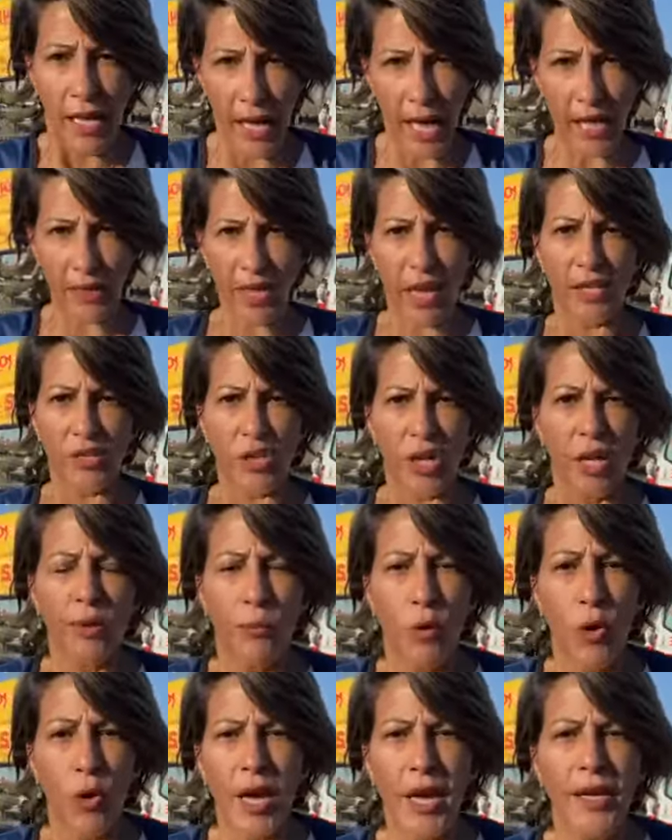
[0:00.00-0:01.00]
at that
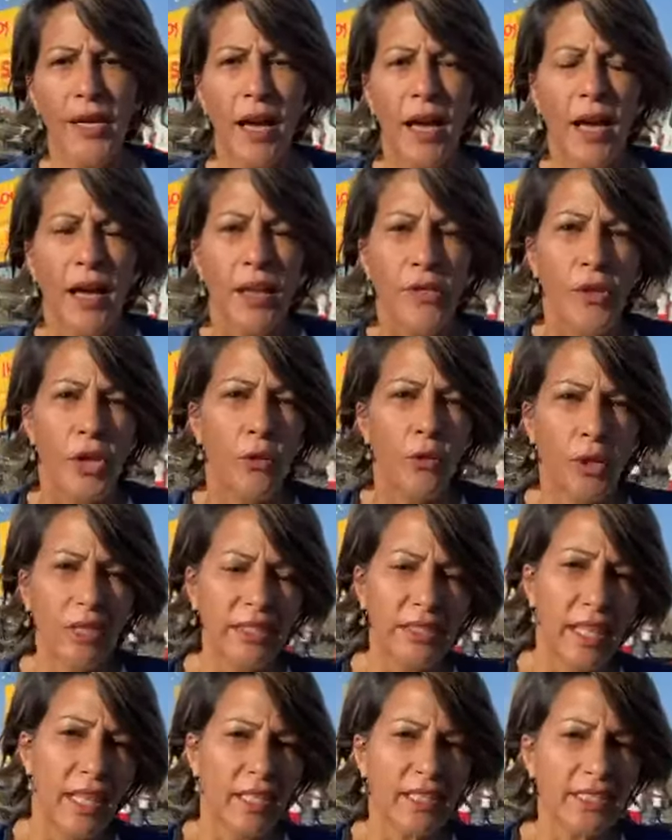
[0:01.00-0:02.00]
checkpoint there
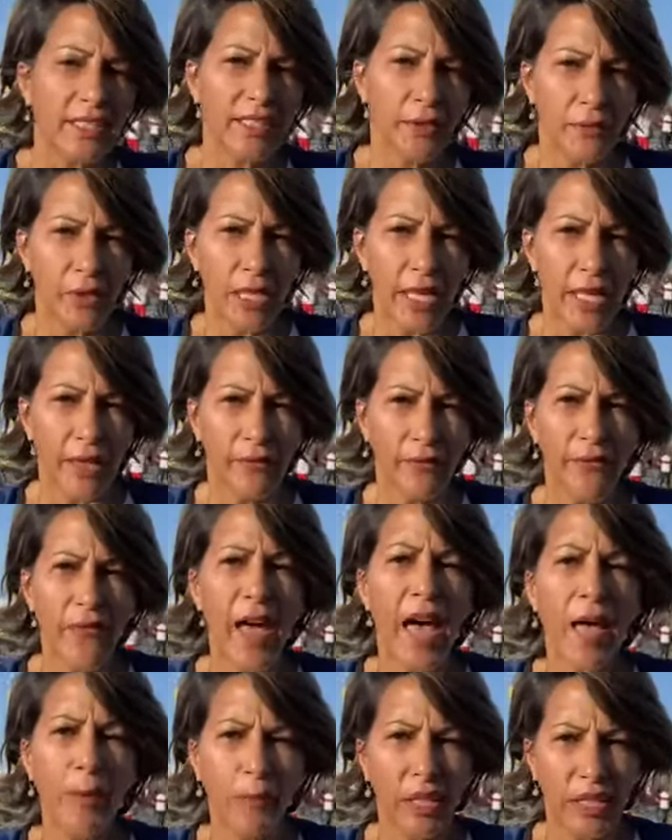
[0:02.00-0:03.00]
was like civilian
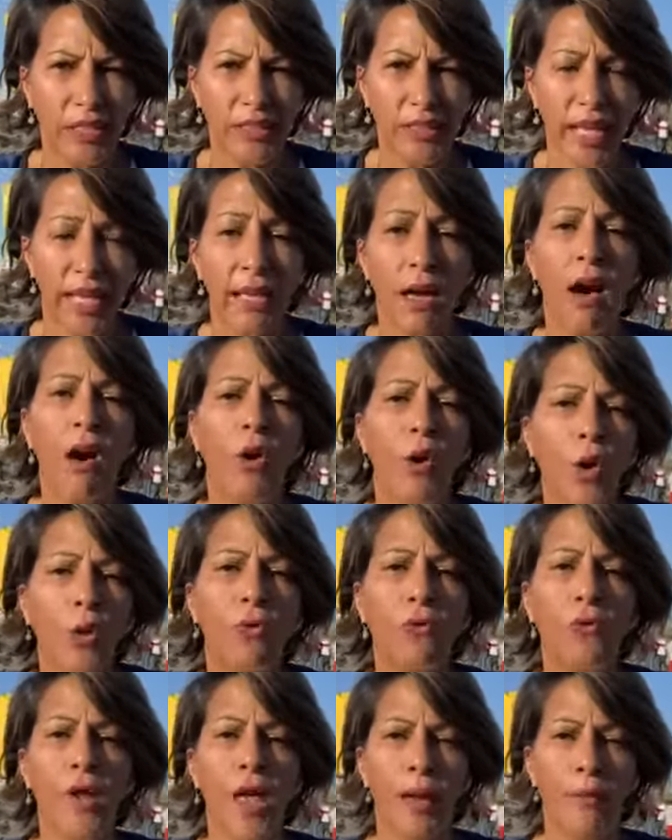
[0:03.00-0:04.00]
families, like a whole
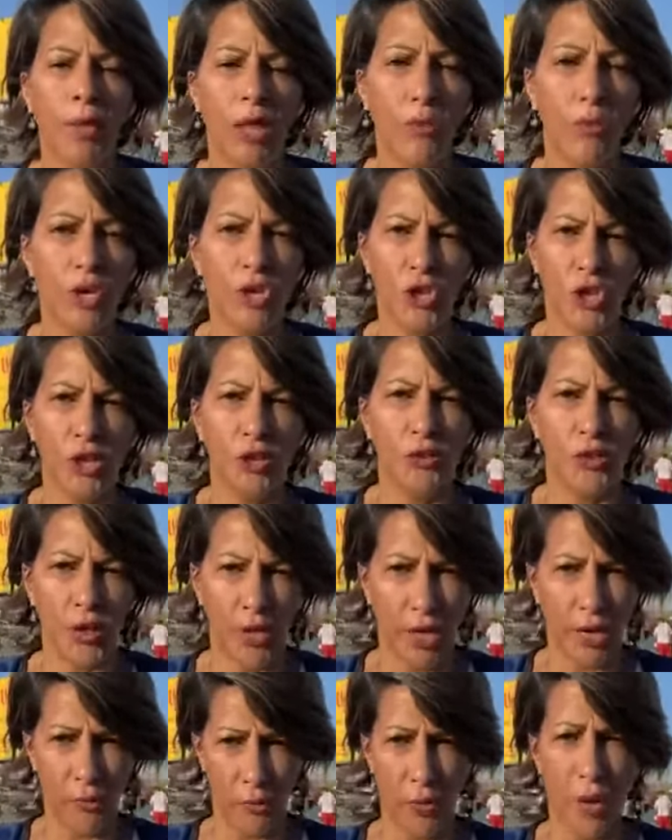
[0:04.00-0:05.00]
family with
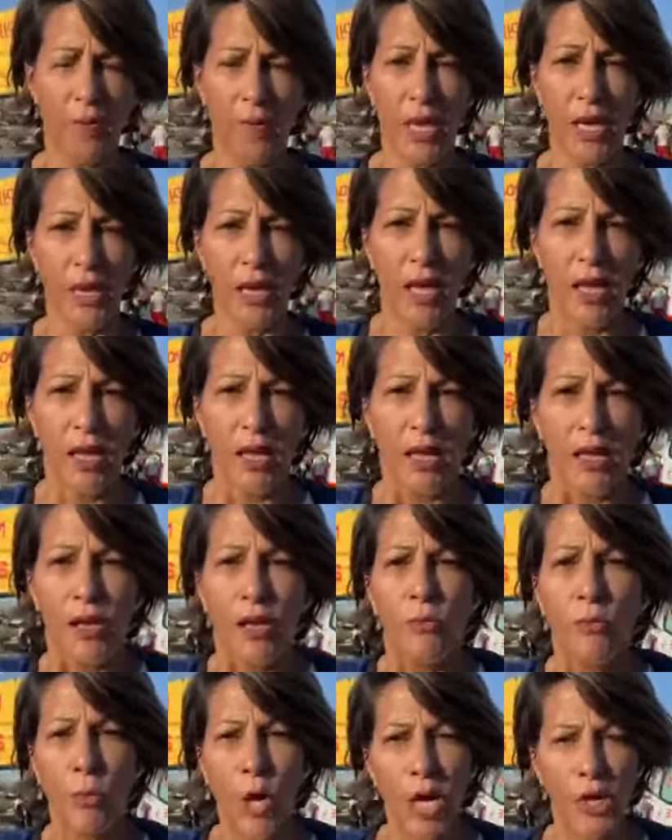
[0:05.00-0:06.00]
children and women,
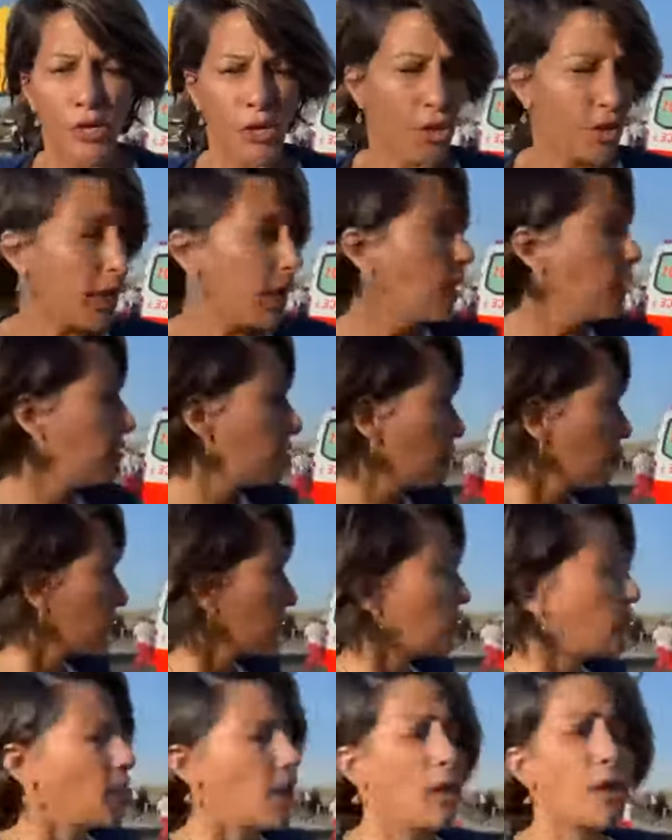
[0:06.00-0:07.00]
marched into
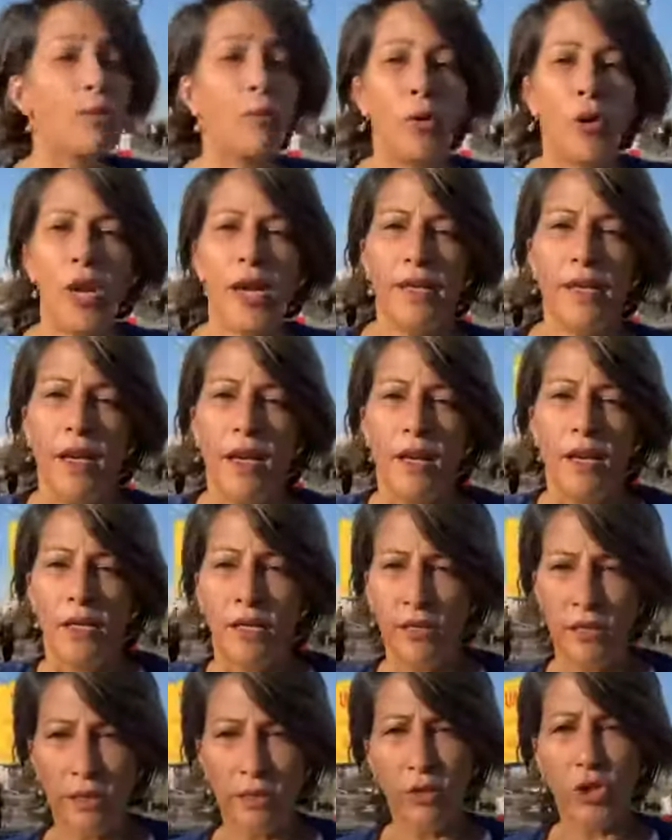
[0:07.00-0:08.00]
the checkpoint
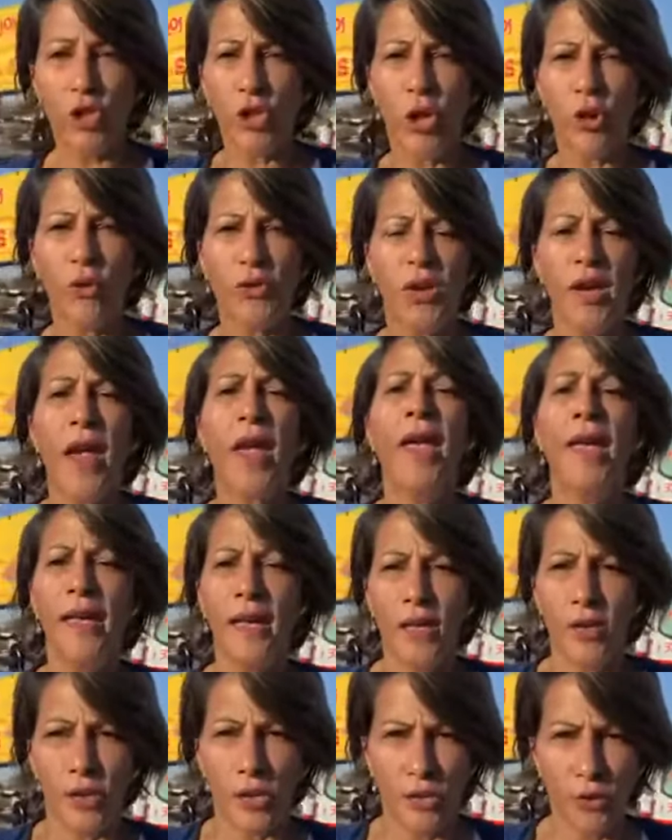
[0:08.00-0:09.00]
to show their
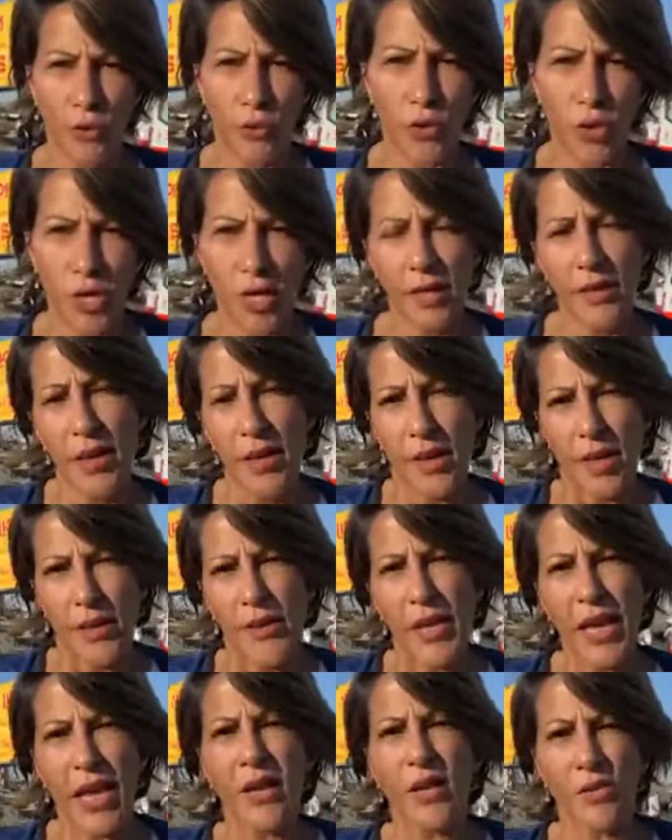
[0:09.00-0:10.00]
anger toward
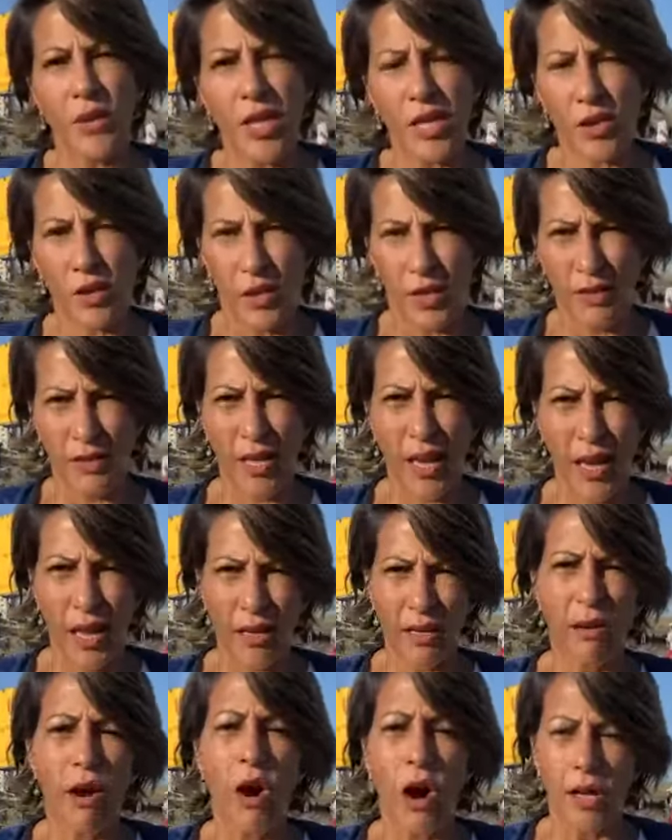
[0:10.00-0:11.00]
the aggression attack
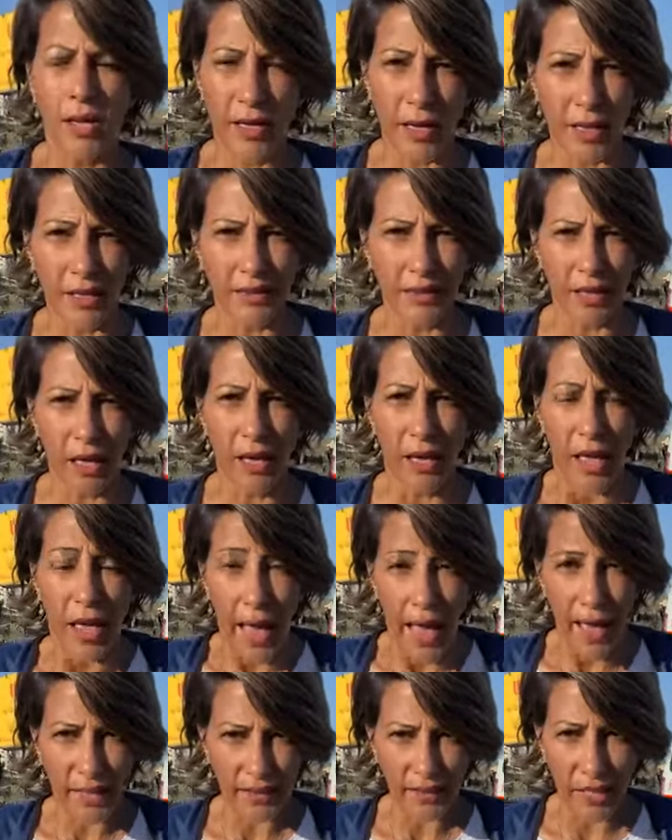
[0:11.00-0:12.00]
on Gaza,
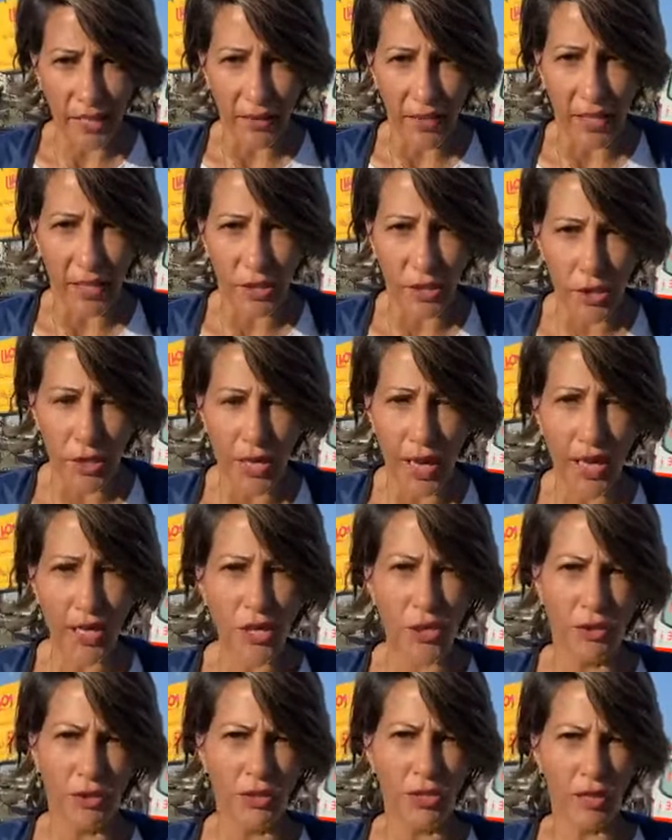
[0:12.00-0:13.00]
asking the
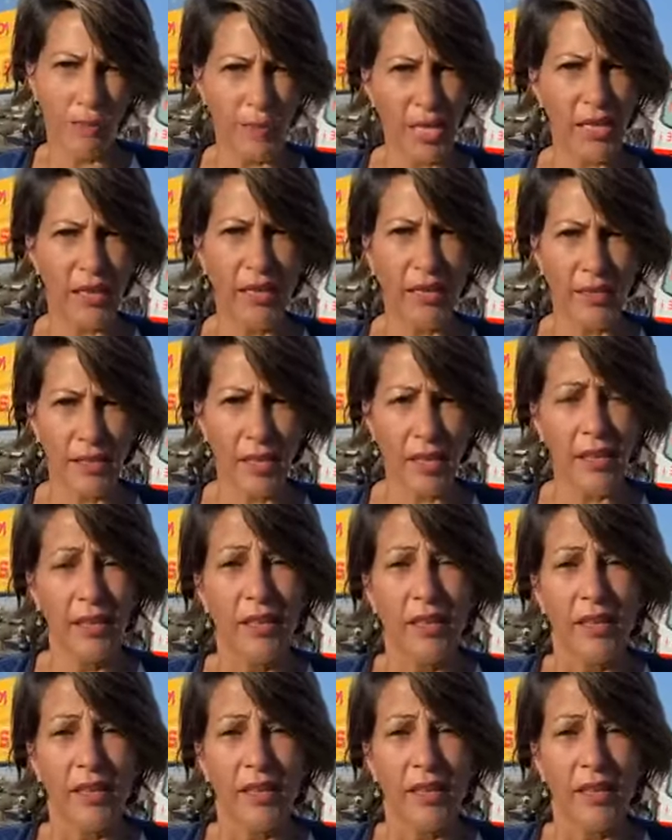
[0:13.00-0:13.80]
international community